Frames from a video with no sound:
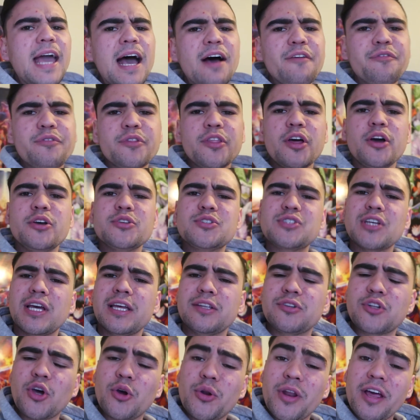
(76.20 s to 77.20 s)
Now, for those
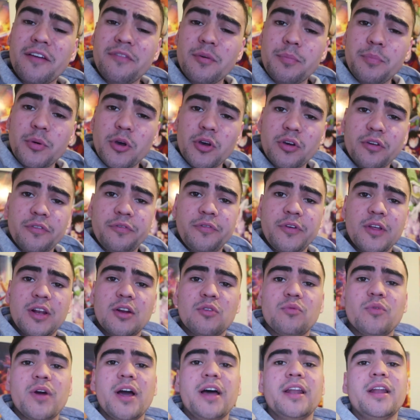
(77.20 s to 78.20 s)
that don't have a
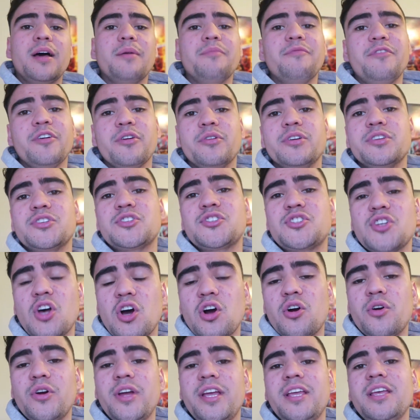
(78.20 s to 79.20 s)
BURGERFUEL around, I'm very
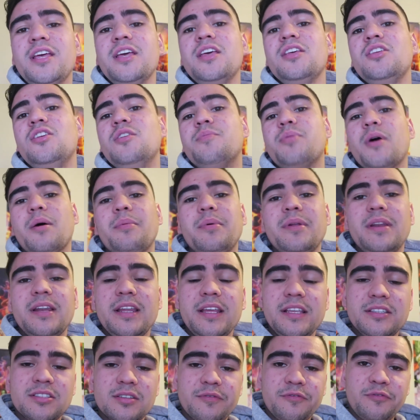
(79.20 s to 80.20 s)
sorry. You probably
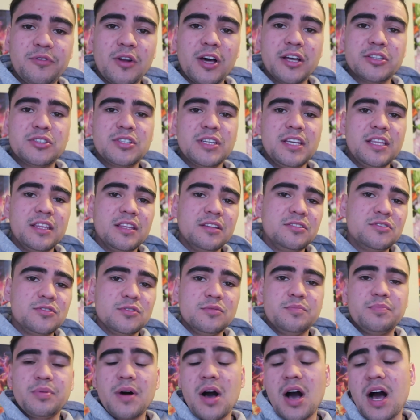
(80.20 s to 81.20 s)
need to fly to either
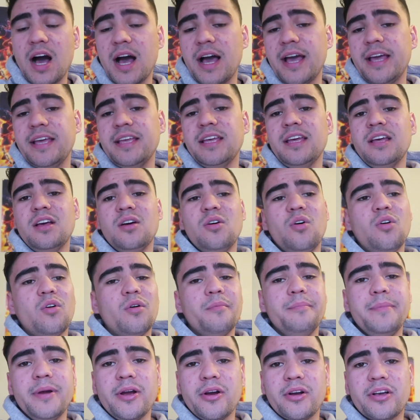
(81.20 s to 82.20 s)
Dubai or
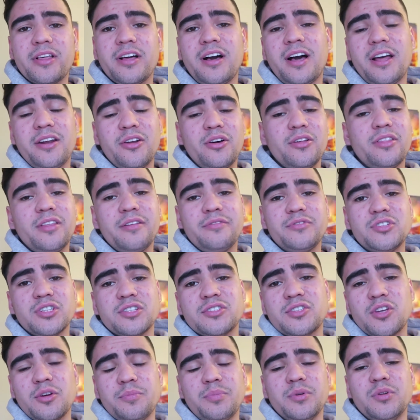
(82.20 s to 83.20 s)
America. I know they've
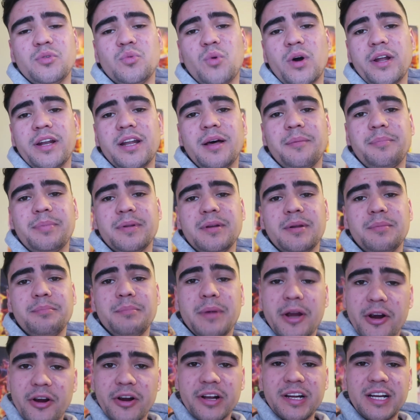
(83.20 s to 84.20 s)
just opened one up in
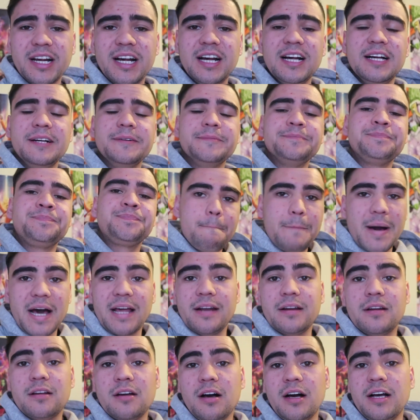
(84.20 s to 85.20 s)
America.
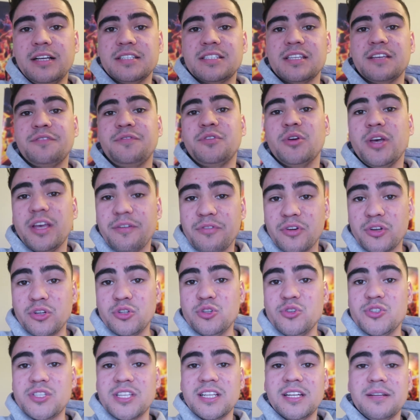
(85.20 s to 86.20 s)
But guys, if you're ever in
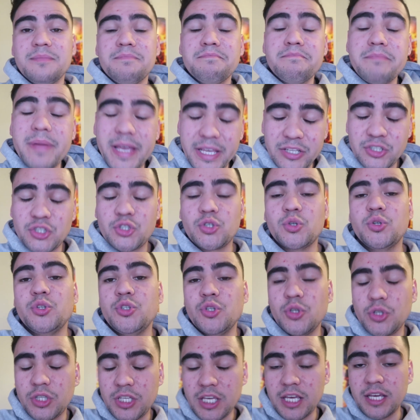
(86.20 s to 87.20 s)
New Zealand, make sure
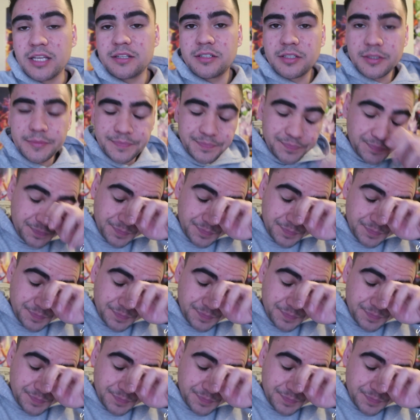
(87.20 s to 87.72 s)
you get...